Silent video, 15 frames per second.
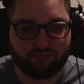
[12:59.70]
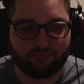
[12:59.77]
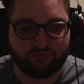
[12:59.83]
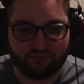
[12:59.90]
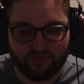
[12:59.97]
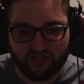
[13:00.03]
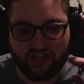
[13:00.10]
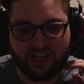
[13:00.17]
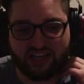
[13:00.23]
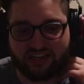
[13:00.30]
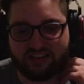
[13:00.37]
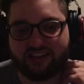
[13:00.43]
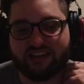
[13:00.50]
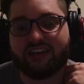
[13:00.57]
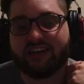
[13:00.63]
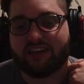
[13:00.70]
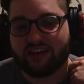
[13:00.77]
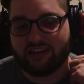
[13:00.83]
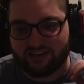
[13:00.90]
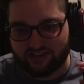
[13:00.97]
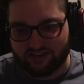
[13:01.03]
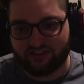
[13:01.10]
shit.
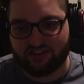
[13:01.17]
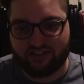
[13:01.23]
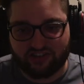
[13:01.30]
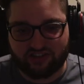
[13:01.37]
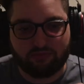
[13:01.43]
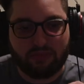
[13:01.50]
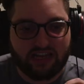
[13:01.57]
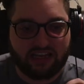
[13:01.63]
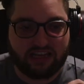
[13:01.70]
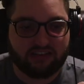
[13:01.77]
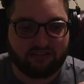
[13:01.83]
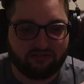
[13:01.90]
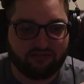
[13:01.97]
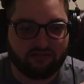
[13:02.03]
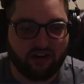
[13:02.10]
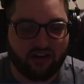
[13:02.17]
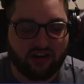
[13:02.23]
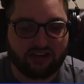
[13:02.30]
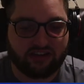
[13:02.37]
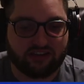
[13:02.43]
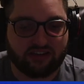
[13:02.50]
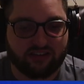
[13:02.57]
Just make it
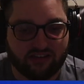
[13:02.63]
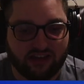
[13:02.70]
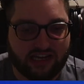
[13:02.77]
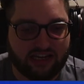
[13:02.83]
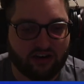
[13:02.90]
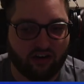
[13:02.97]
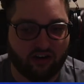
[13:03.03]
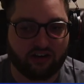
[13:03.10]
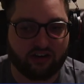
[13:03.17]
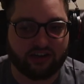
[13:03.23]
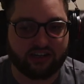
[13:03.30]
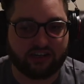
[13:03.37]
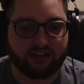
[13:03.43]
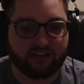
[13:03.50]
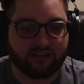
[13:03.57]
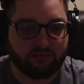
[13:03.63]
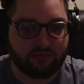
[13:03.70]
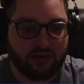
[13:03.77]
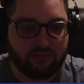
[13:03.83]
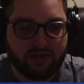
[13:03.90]
fun, lighthearted, maybe